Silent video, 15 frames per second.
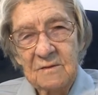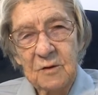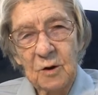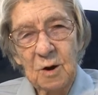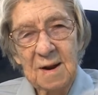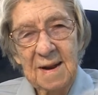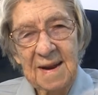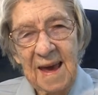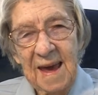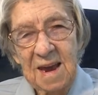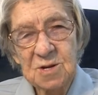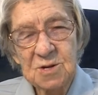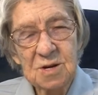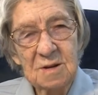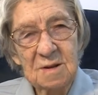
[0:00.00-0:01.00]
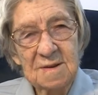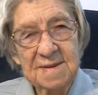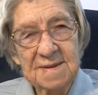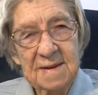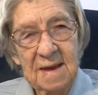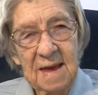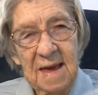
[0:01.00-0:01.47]
fallen
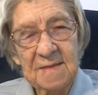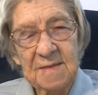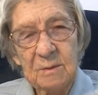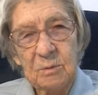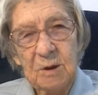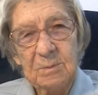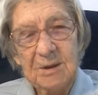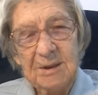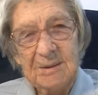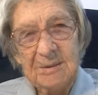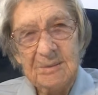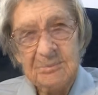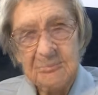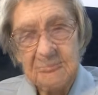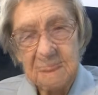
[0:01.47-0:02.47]
angels and the women,